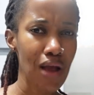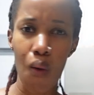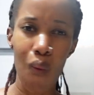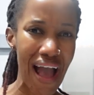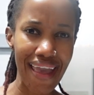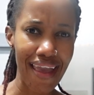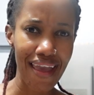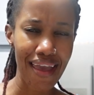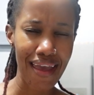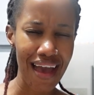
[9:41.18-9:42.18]
why?
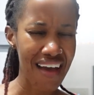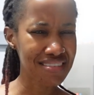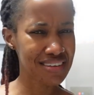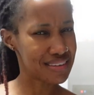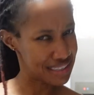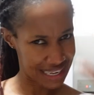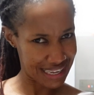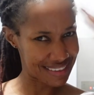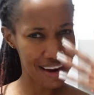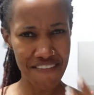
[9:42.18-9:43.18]
I haven't, like,
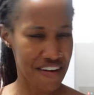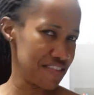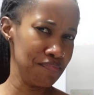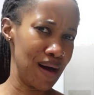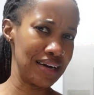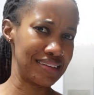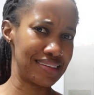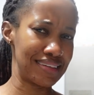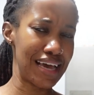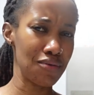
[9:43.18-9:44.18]
it's not five
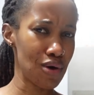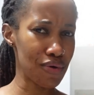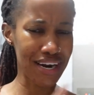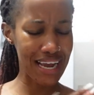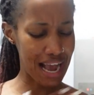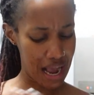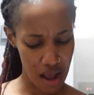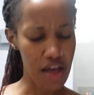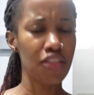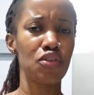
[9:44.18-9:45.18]
bucks. And we're working
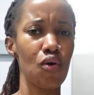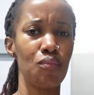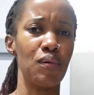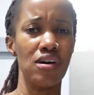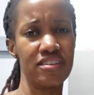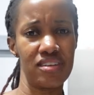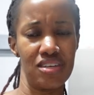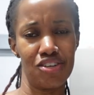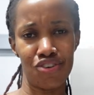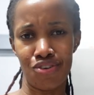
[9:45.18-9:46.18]
the whole
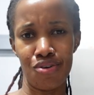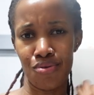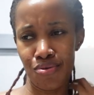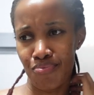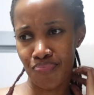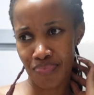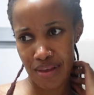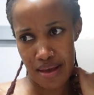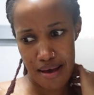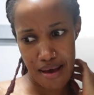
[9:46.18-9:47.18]
body, you know?
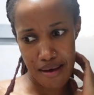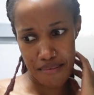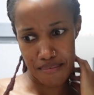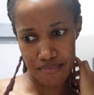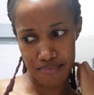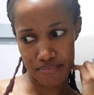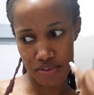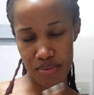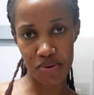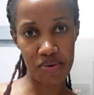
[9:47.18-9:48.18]
Um,
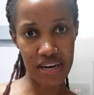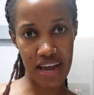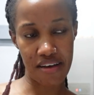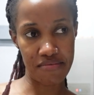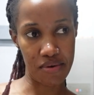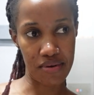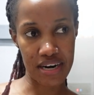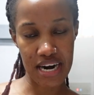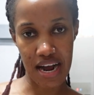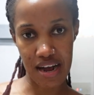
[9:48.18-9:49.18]
tomorrow morning I have my
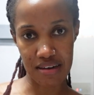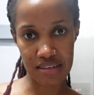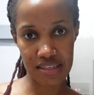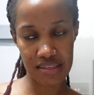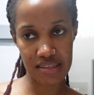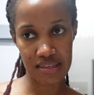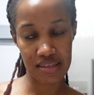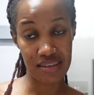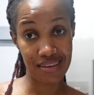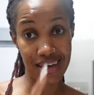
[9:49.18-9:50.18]
workout.
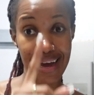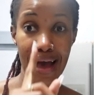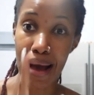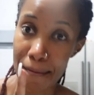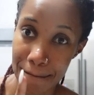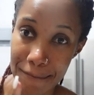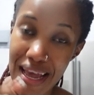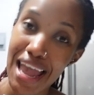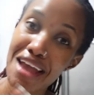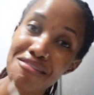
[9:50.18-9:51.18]
Come.
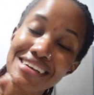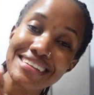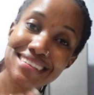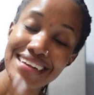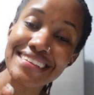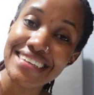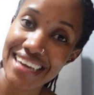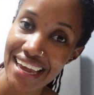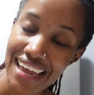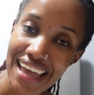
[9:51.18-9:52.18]
Every
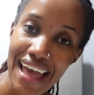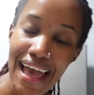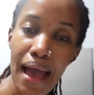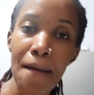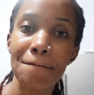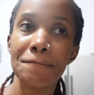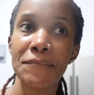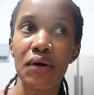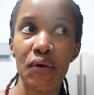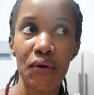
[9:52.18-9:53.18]
Saturday at
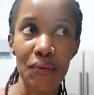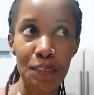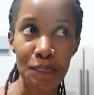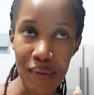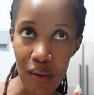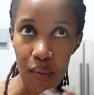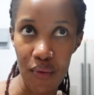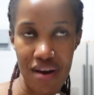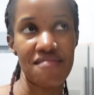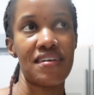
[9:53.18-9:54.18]
Bel
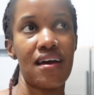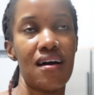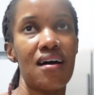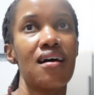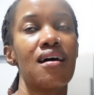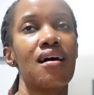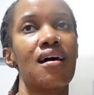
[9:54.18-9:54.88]
Belgravia